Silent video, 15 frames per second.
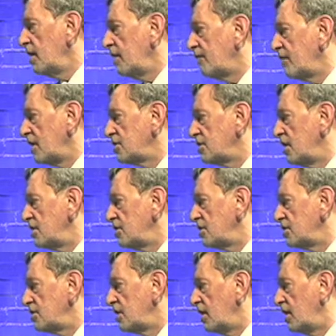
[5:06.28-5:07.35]
if that
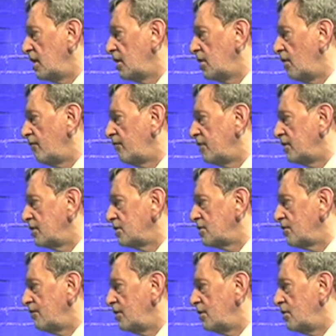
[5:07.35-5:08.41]
changes the confidence
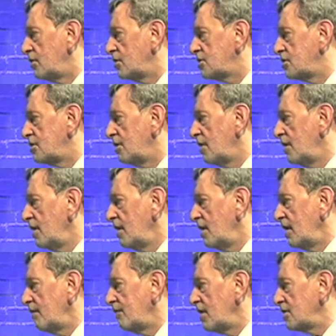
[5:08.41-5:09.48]
of a youngster,
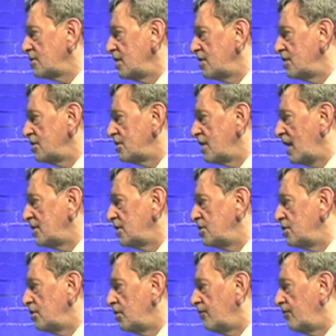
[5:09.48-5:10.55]
if that changes the
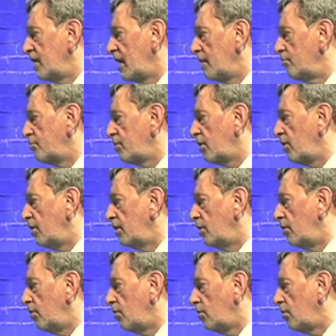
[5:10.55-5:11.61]
attitude of an employer
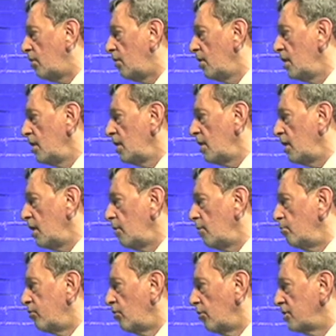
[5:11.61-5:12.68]
or
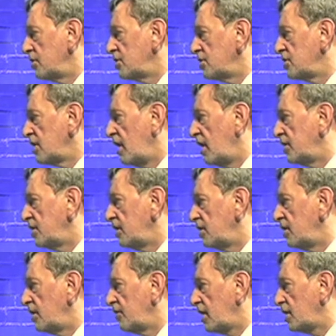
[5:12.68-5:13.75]
broader society,
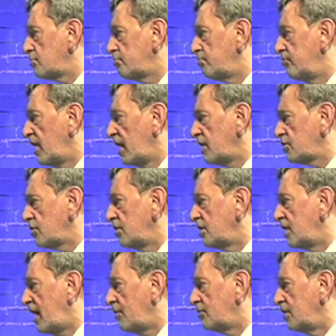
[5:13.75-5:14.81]
then that's
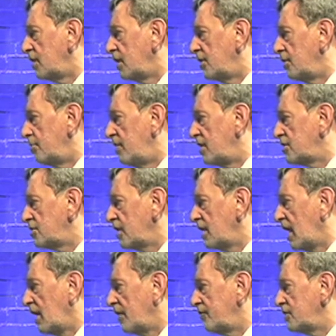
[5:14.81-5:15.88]
undoubtedly the best thing I'll have